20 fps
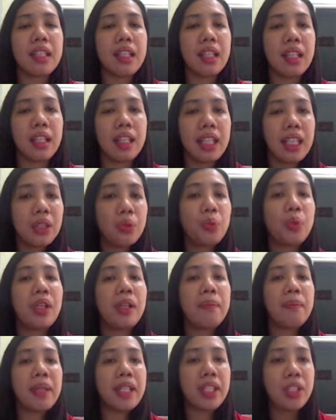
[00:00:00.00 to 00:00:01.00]
it will
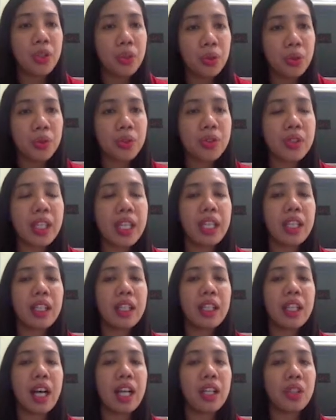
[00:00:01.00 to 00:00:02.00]
be used in
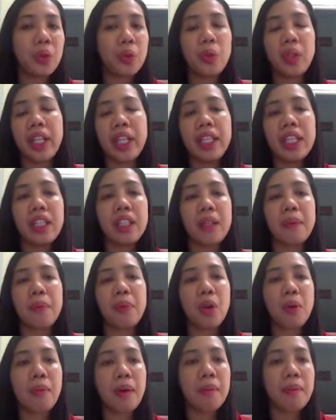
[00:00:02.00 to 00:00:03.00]
calculating the
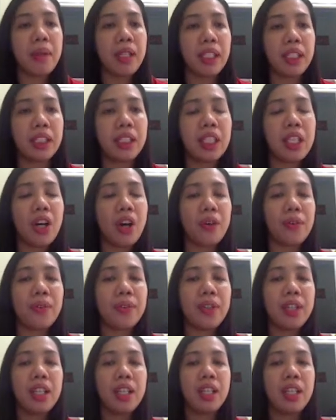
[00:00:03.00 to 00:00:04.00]
probability of
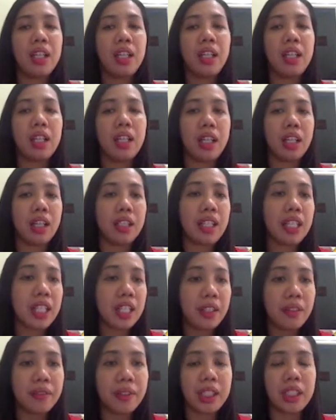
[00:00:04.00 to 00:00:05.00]
the
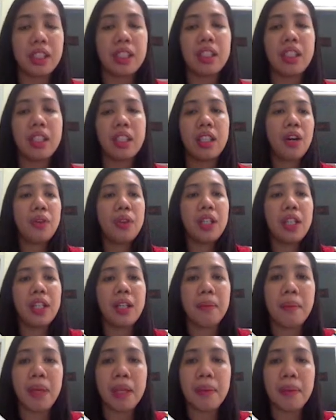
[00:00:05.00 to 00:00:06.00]
event.
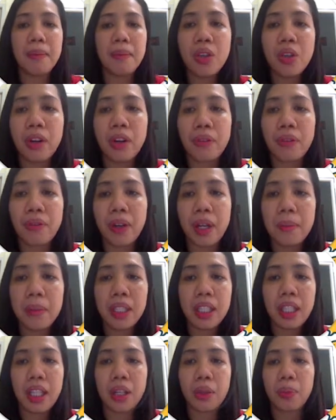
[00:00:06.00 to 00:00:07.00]
Maybe you are
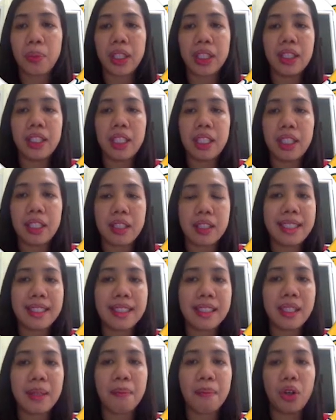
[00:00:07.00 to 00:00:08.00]
familiar with this
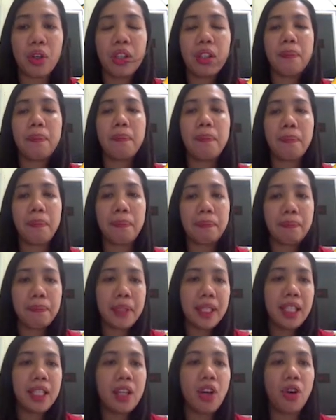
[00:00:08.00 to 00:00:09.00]
symbol
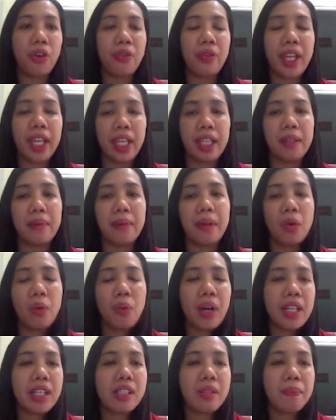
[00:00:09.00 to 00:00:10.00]
P of A.
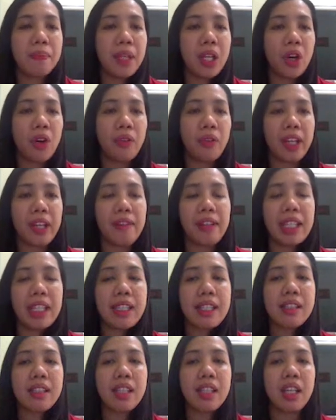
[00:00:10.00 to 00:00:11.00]
What is P of A? It
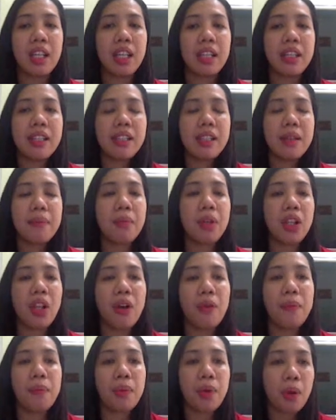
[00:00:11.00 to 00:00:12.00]
is the symbol of
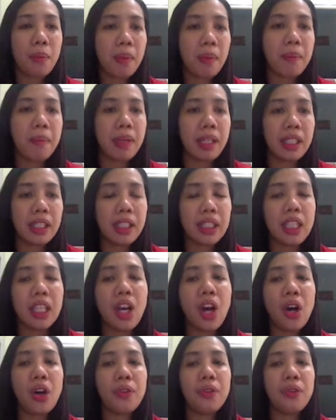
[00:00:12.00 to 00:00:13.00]
probability
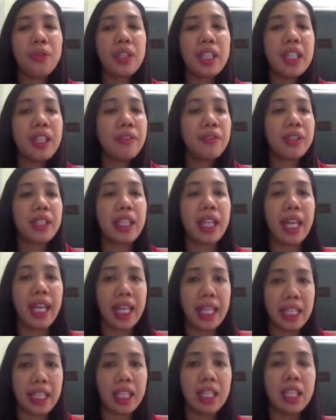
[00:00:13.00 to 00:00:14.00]
of event
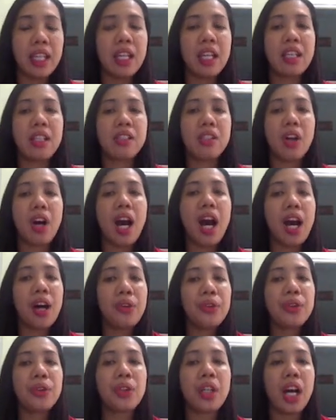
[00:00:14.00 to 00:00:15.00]
A. So how
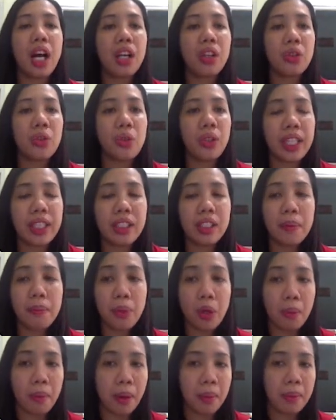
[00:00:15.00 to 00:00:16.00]
to calculate the
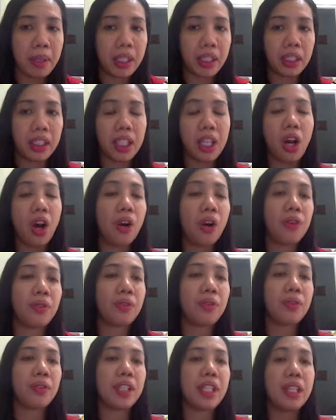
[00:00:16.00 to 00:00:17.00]
probability of
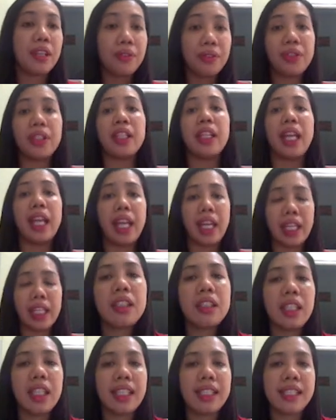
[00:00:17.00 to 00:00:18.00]
event A?
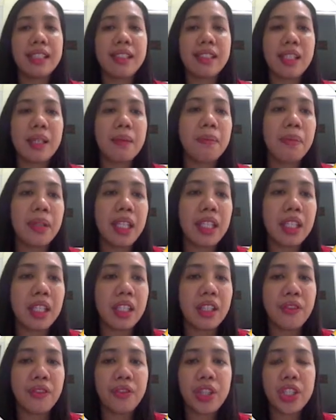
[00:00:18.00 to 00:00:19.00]
It is simply the
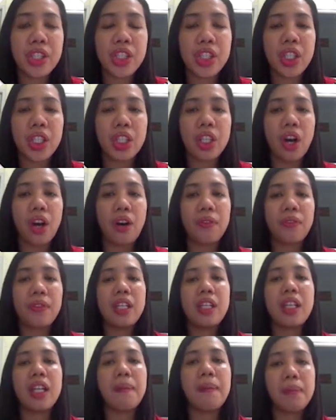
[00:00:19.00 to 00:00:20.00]
division of the
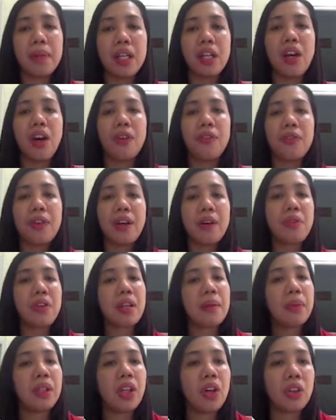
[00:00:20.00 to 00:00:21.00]
number of
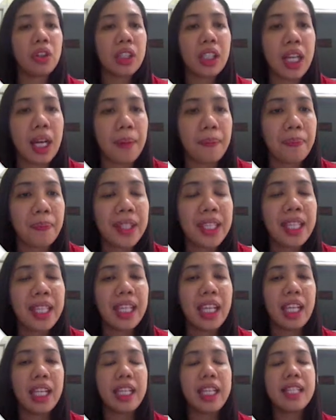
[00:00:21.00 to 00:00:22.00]
favorable outcome.
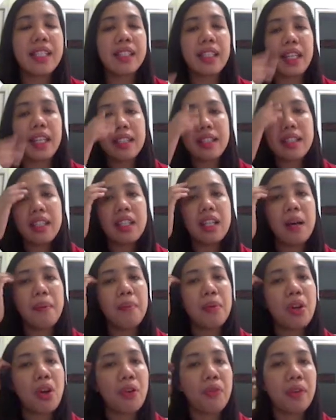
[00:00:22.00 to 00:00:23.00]
In this case, the number
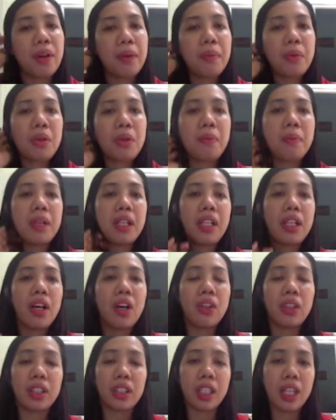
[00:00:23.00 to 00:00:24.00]
of favorable
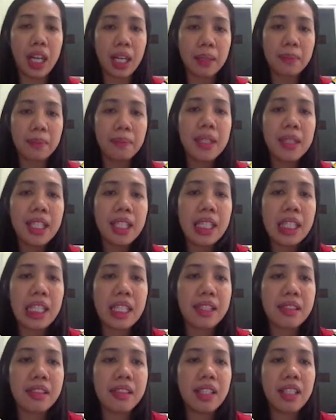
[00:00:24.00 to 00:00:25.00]
outcome
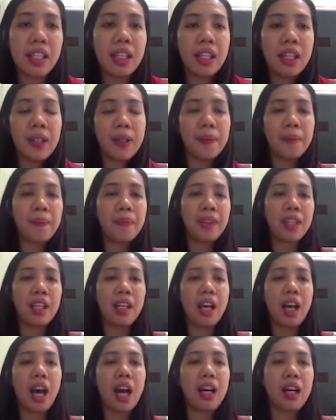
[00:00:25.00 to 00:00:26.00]
is the
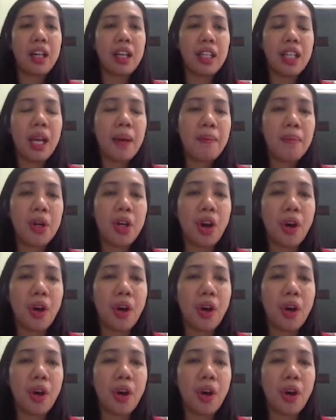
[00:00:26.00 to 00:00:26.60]
number of